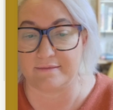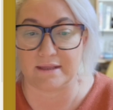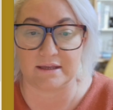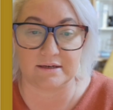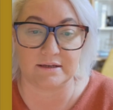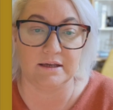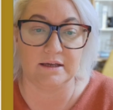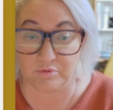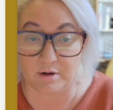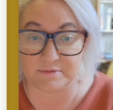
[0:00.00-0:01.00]
and then
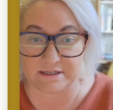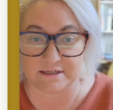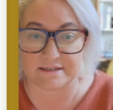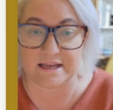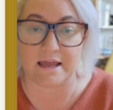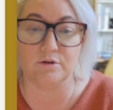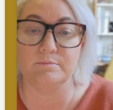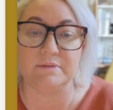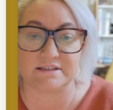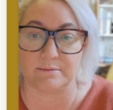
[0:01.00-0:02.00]
the prompt is,
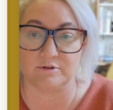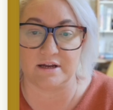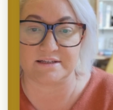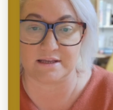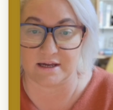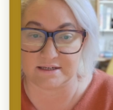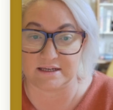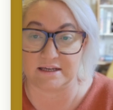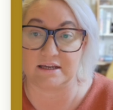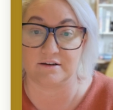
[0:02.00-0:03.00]
help me summarize the
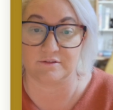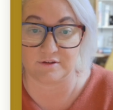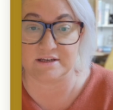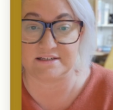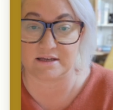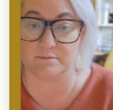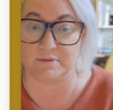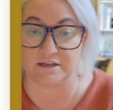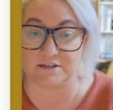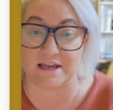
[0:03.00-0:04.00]
idea in a
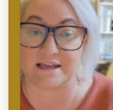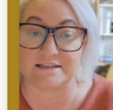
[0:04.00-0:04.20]
30-second pitch